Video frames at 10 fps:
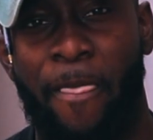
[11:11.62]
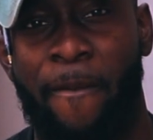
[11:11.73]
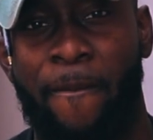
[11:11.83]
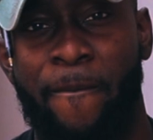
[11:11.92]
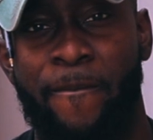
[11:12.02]

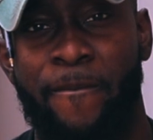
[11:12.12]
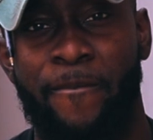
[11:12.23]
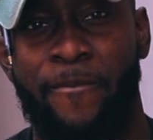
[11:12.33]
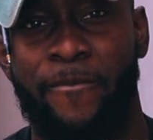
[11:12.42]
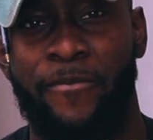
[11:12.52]

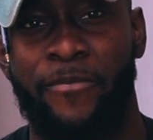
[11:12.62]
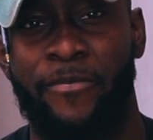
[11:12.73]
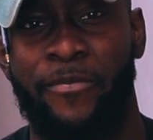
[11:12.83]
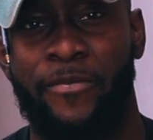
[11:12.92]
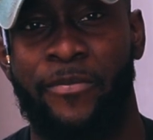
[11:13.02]

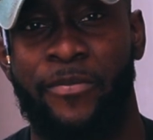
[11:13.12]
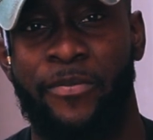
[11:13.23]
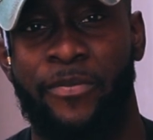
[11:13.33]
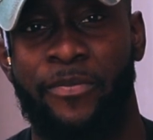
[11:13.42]
Nobody speaks.